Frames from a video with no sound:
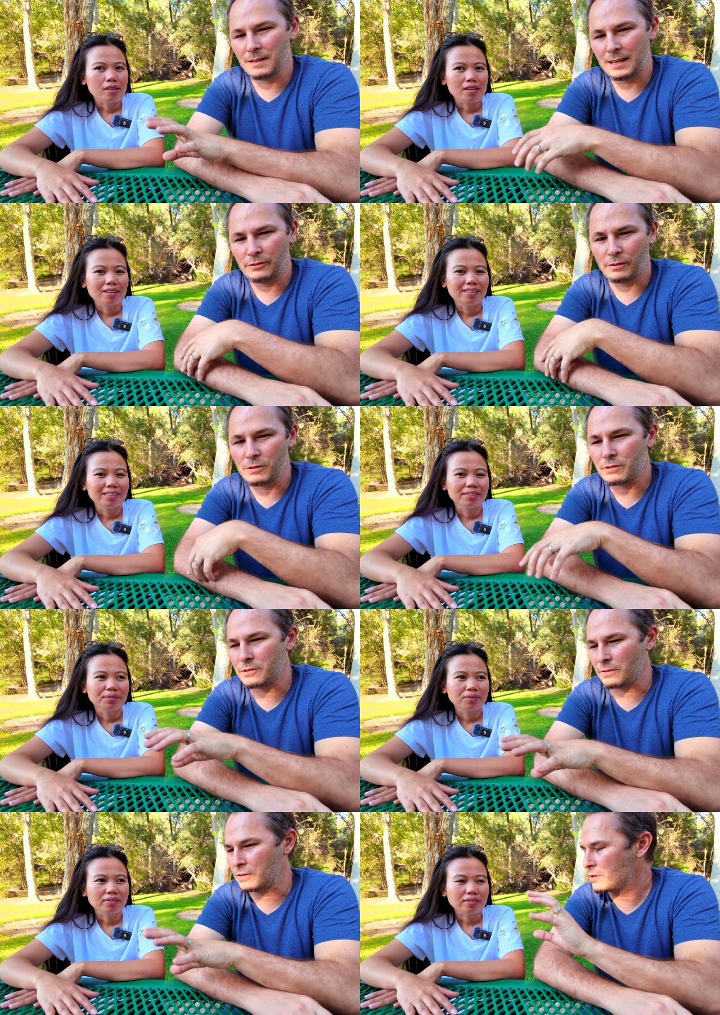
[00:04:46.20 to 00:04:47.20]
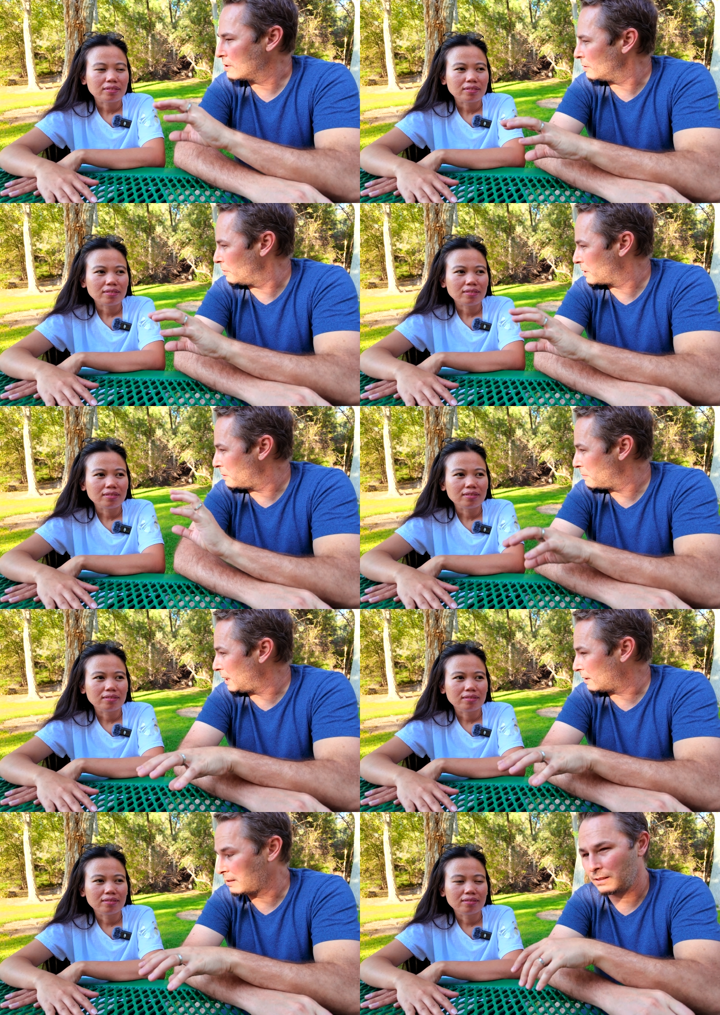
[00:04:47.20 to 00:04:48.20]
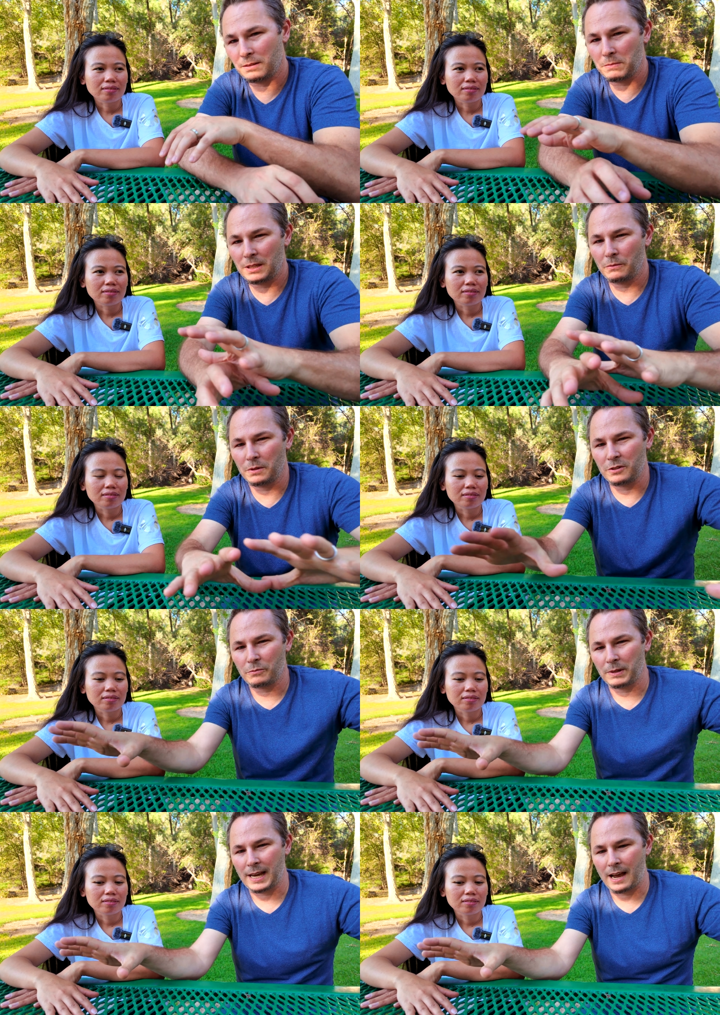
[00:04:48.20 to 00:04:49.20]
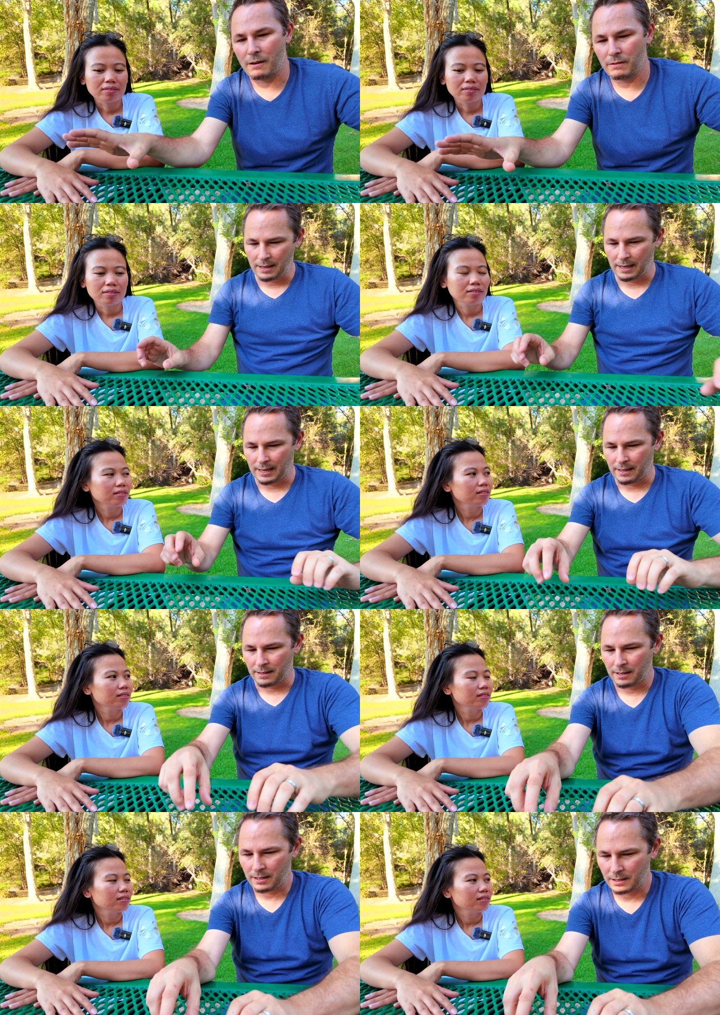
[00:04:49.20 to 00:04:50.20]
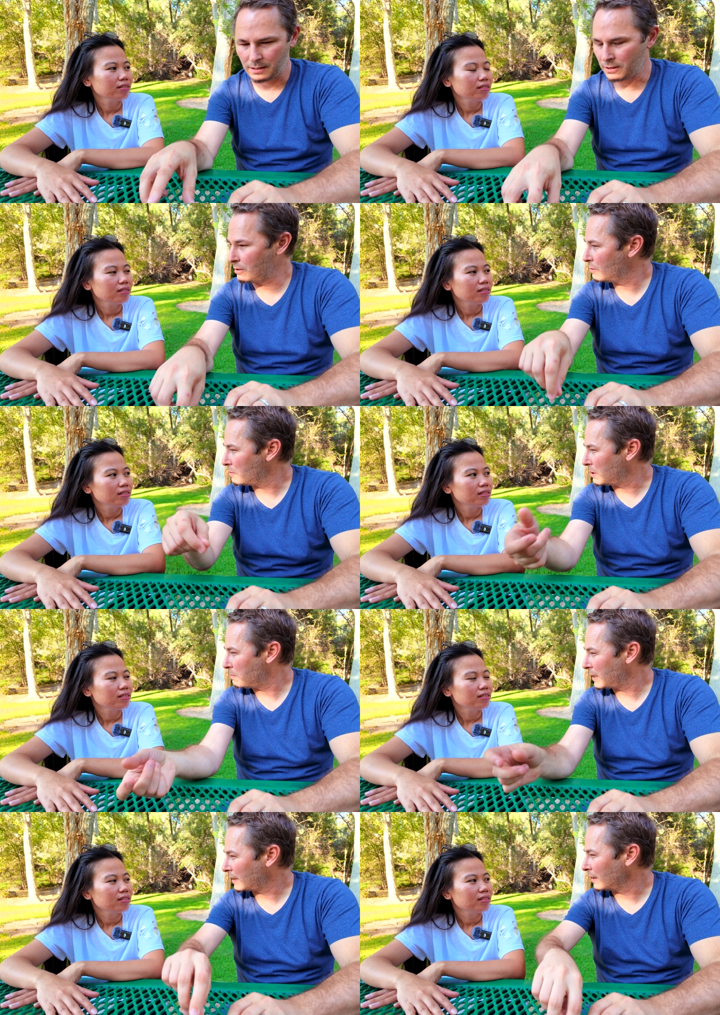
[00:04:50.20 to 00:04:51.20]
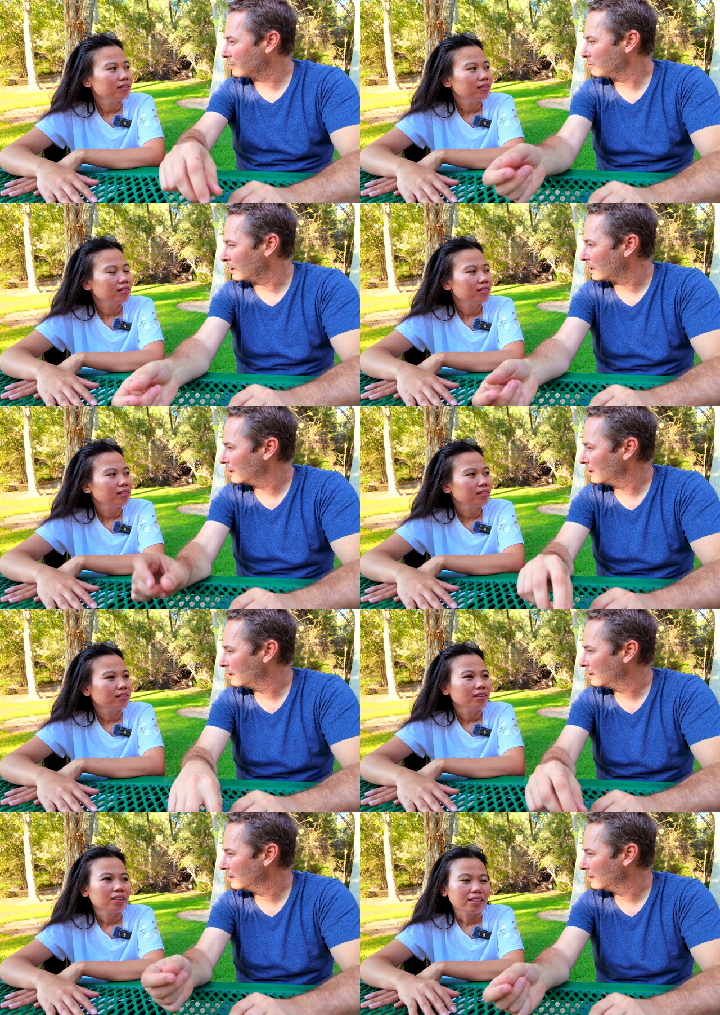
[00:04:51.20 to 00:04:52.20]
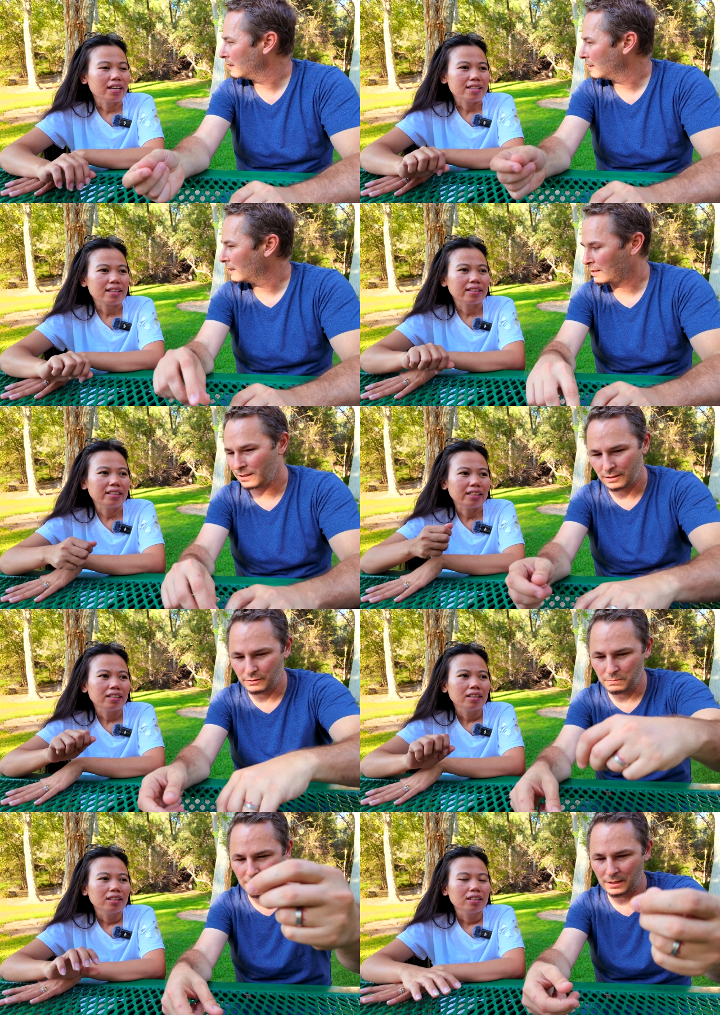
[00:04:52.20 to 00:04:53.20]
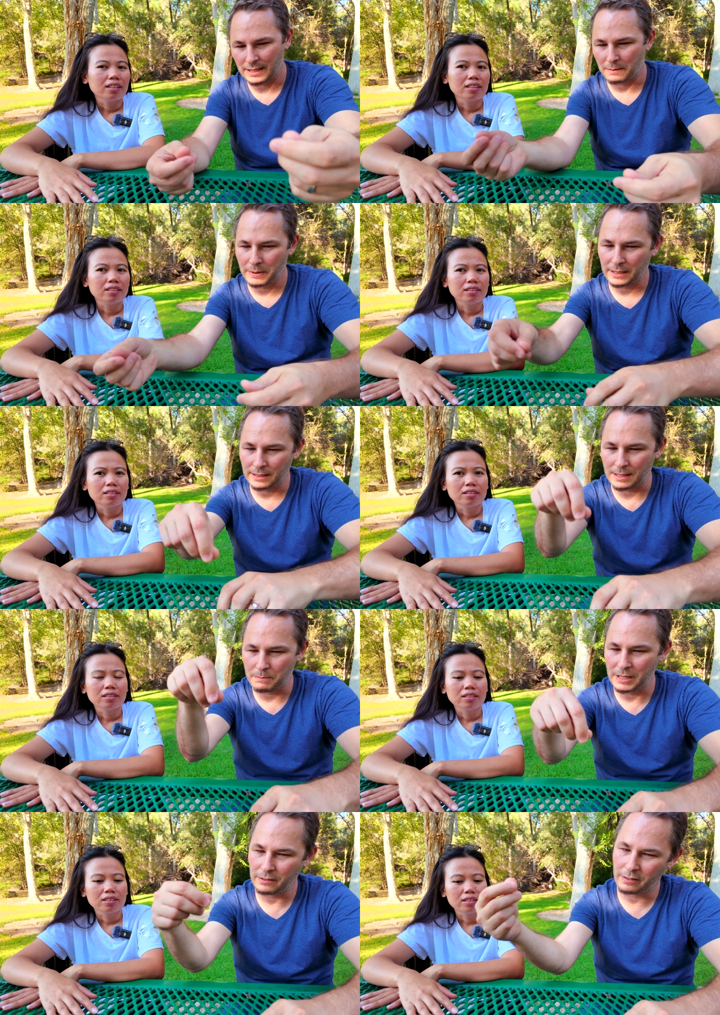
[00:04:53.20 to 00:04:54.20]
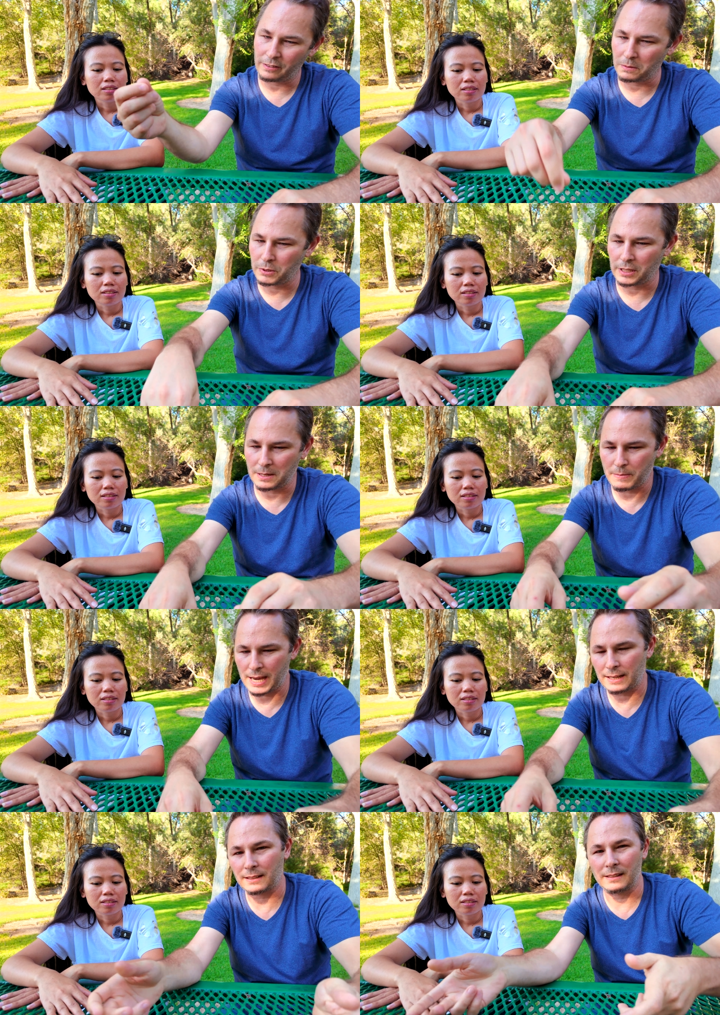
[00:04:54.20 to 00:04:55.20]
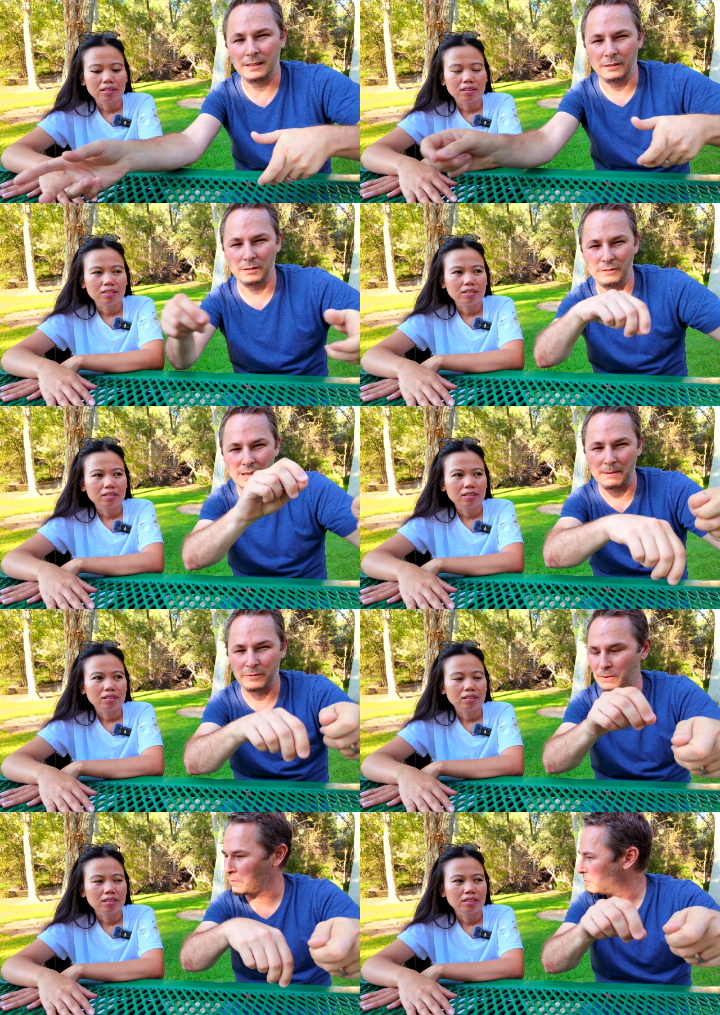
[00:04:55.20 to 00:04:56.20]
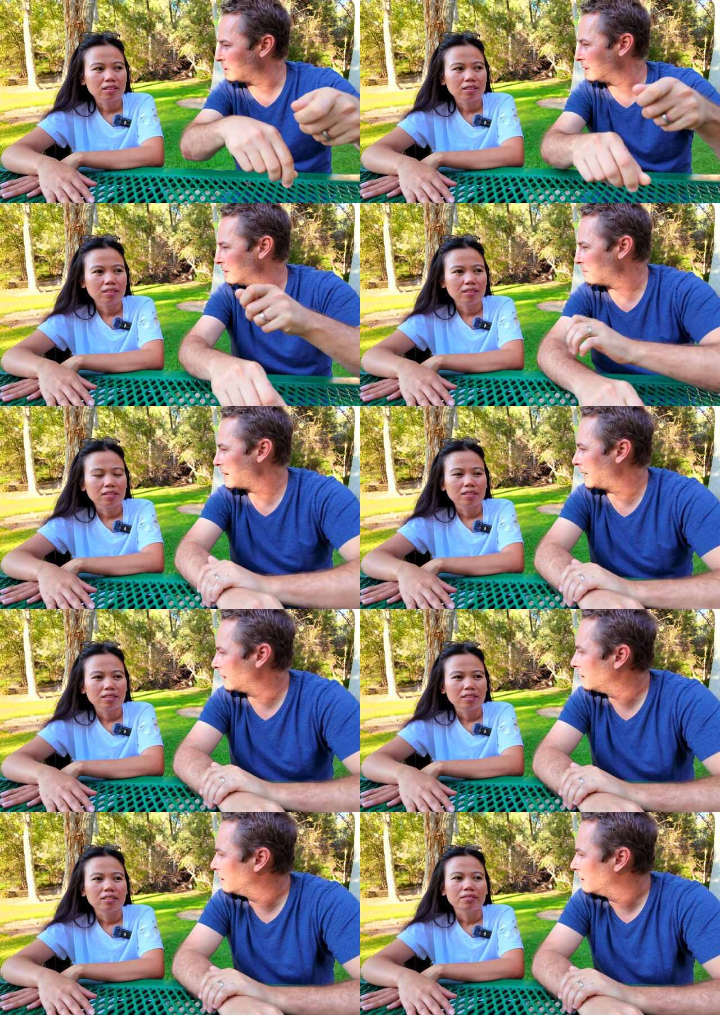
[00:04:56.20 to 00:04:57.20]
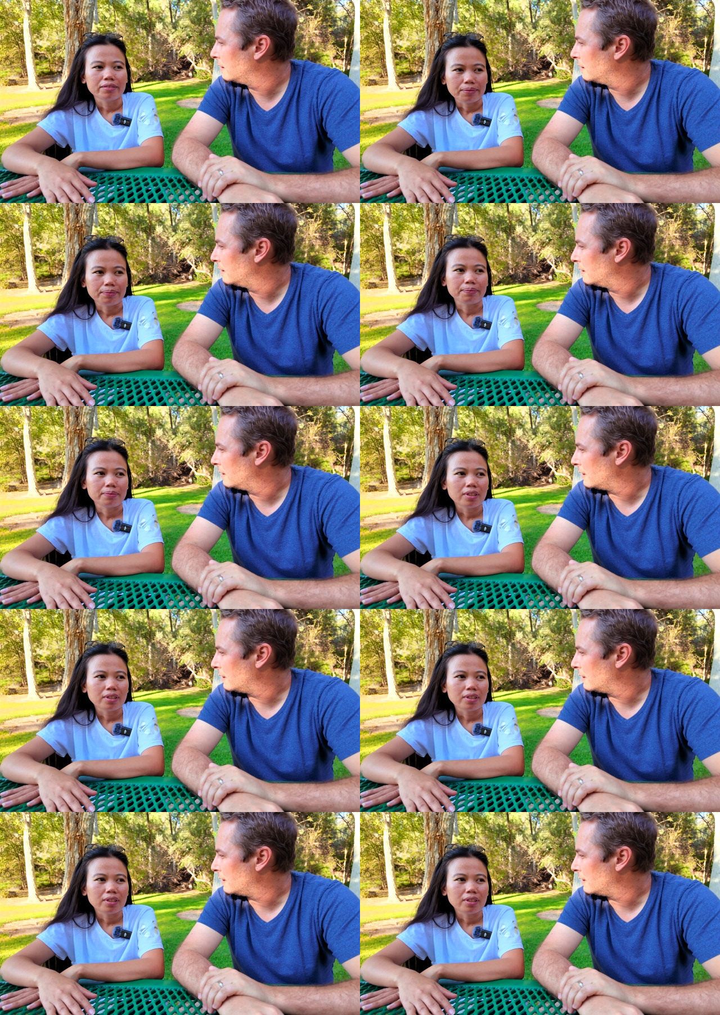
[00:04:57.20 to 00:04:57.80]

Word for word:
Speaker 1: nice grocery stores too with the meat. The meat would just be out and you would be picking through it.
Speaker 2: Yes, I did.
Speaker 1: You'd be like picking up pieces and putting it back and then you'd grab some and put it in a bag.
Speaker 2: Mm-hmm.